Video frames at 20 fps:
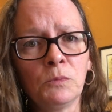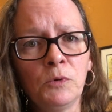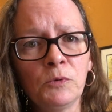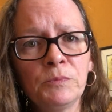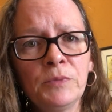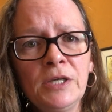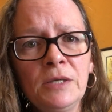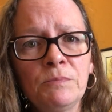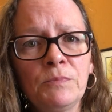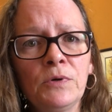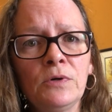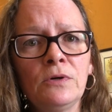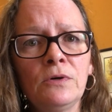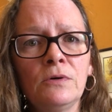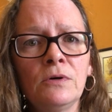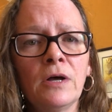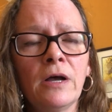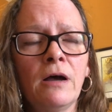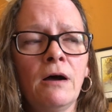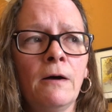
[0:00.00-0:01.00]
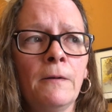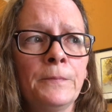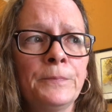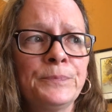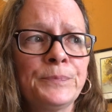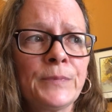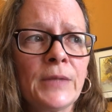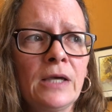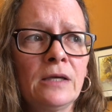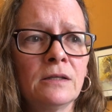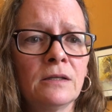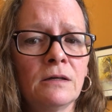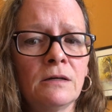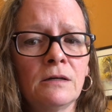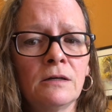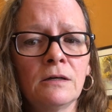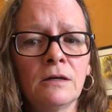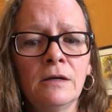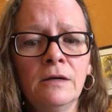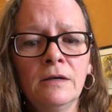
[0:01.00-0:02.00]
people in
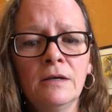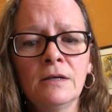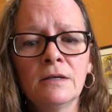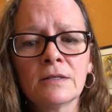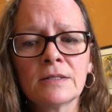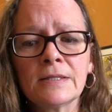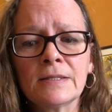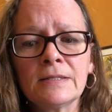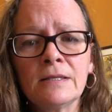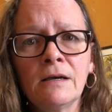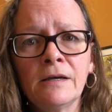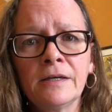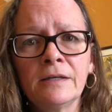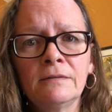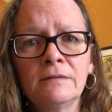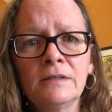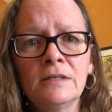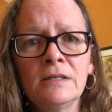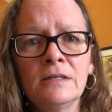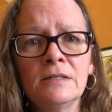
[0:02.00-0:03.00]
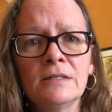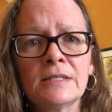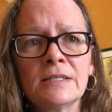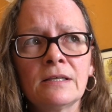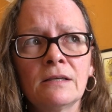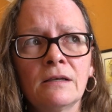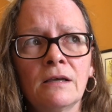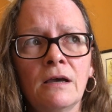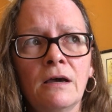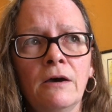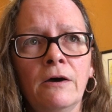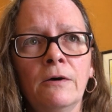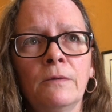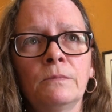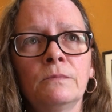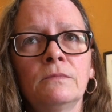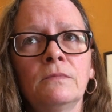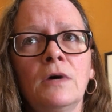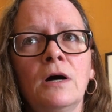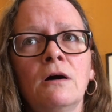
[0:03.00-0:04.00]
our societies
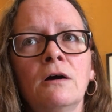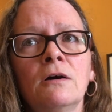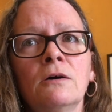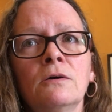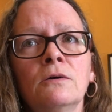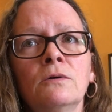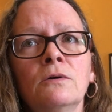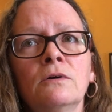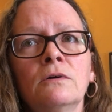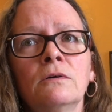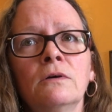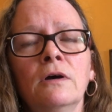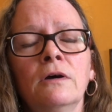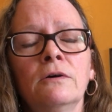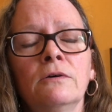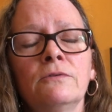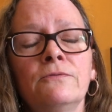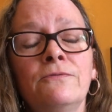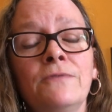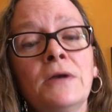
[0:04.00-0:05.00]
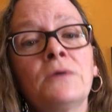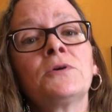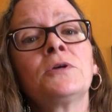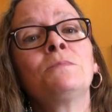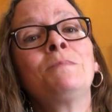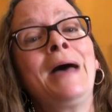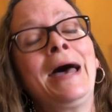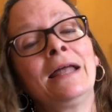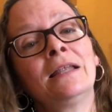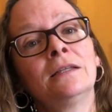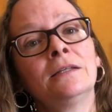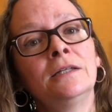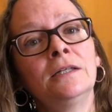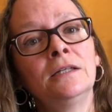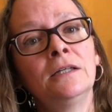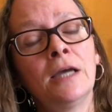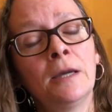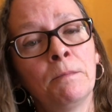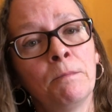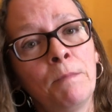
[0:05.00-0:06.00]
are very
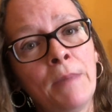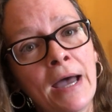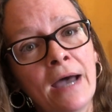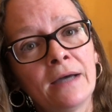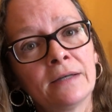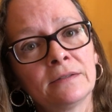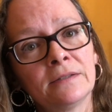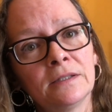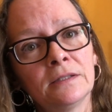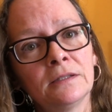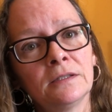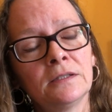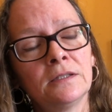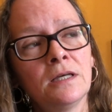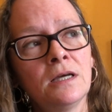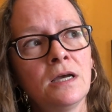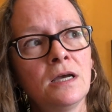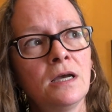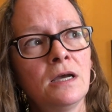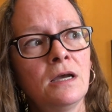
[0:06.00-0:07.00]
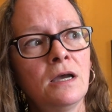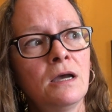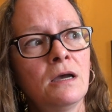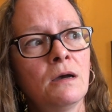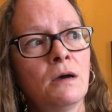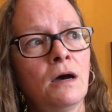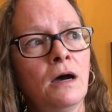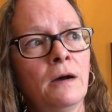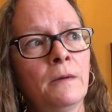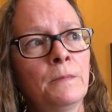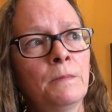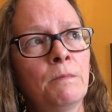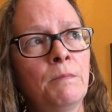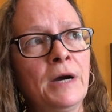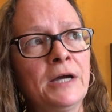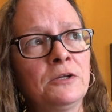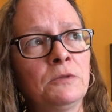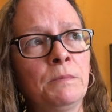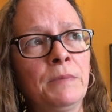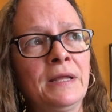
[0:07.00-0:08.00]
badly impacted
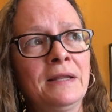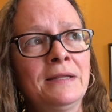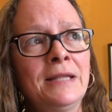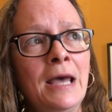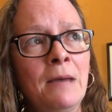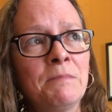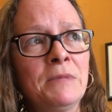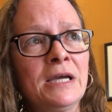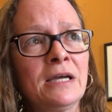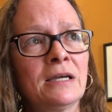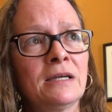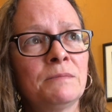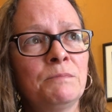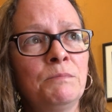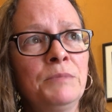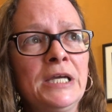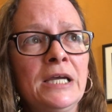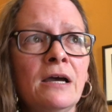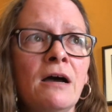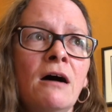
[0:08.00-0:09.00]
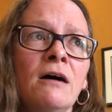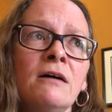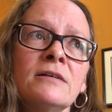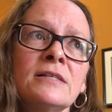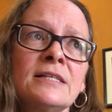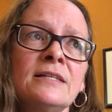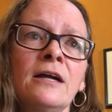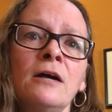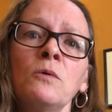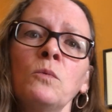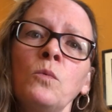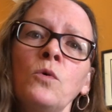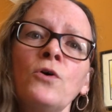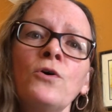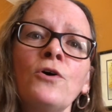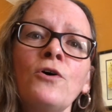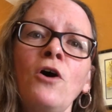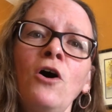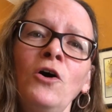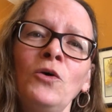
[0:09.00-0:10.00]
by the pandemic because there
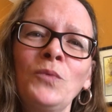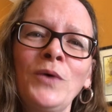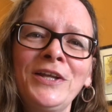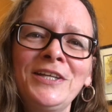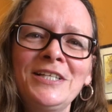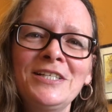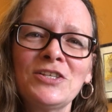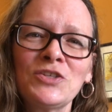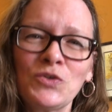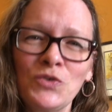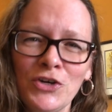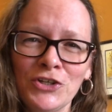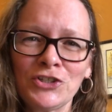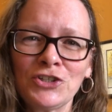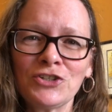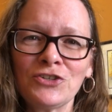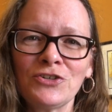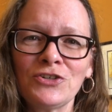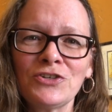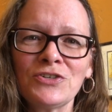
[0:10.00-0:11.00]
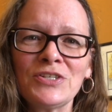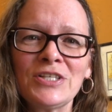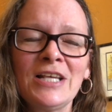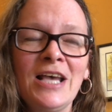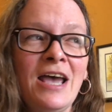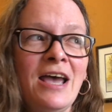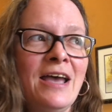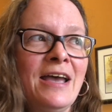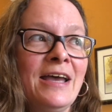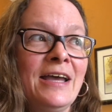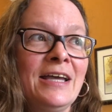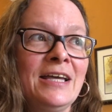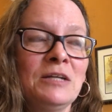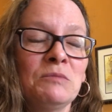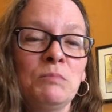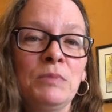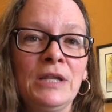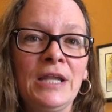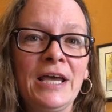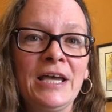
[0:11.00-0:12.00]
were already structures in
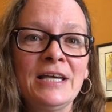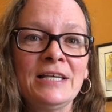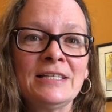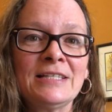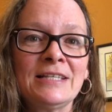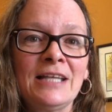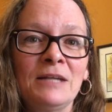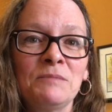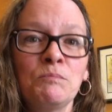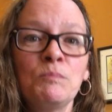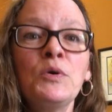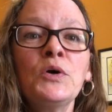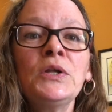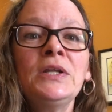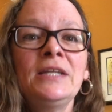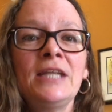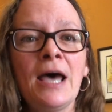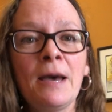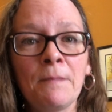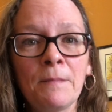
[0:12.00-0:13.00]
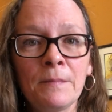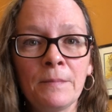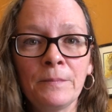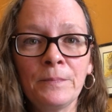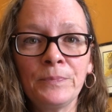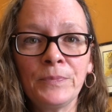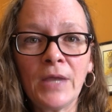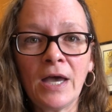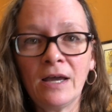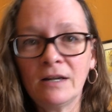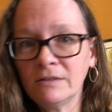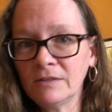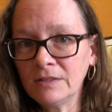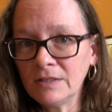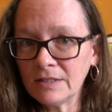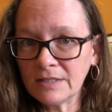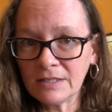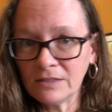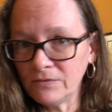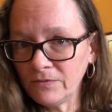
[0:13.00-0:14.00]
place that put them at a
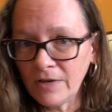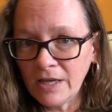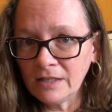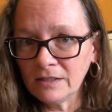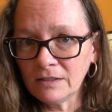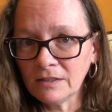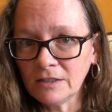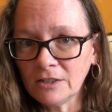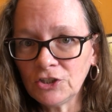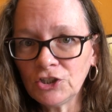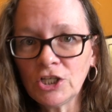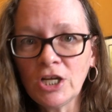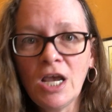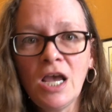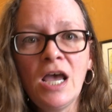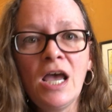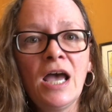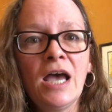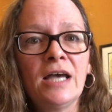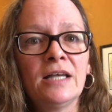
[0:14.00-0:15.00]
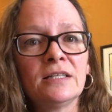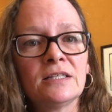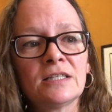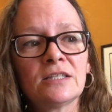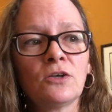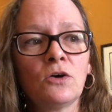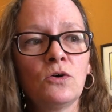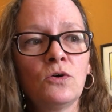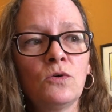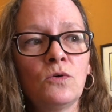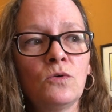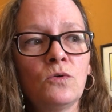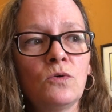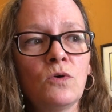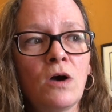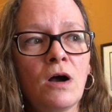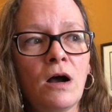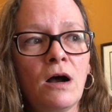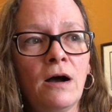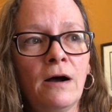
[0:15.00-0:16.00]
disadvantage. And
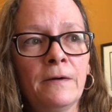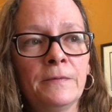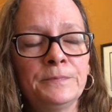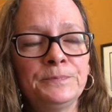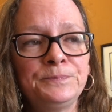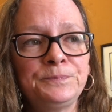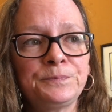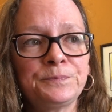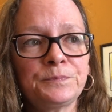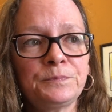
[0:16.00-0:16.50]
so I'm